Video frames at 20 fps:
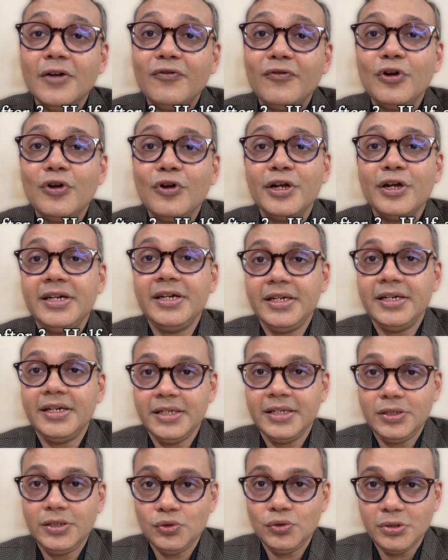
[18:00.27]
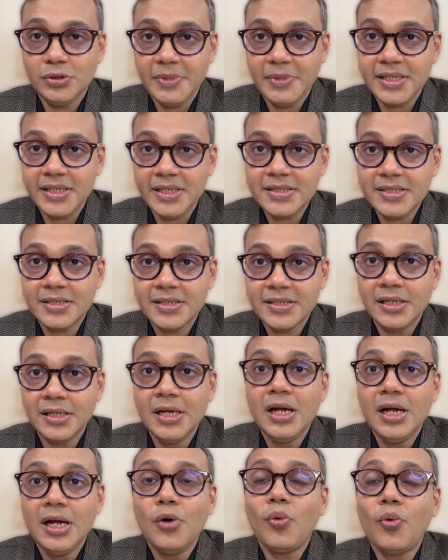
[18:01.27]
fluoridated toothpaste.
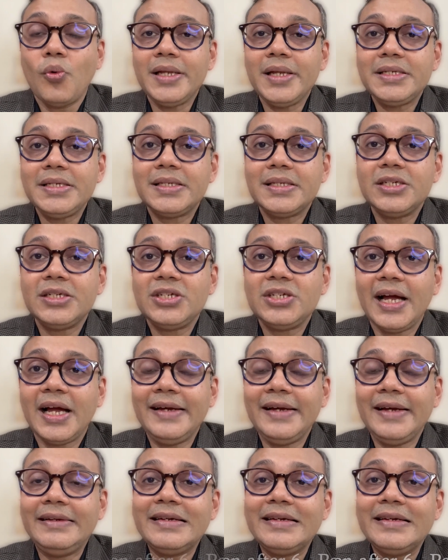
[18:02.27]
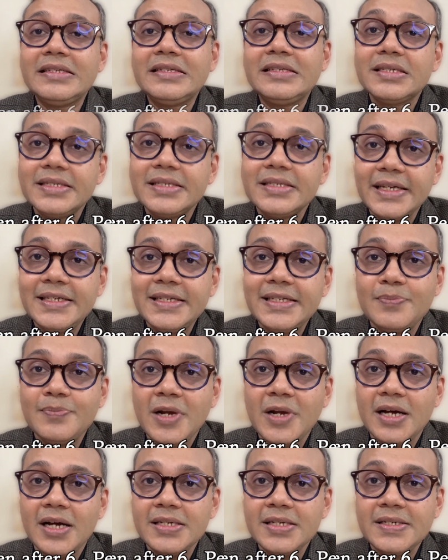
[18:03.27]
Once the child is 6
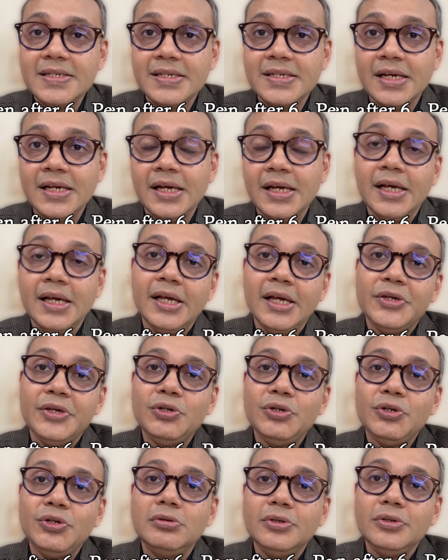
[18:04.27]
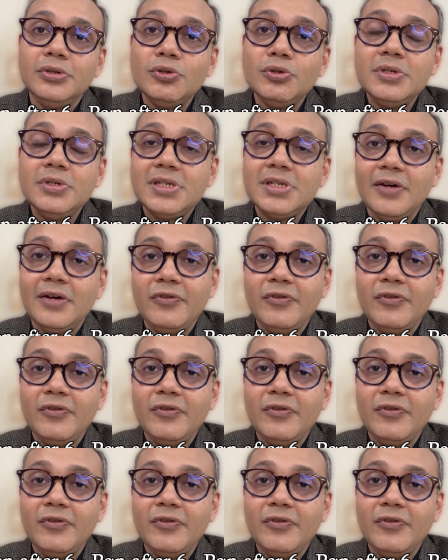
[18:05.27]
plus, you use a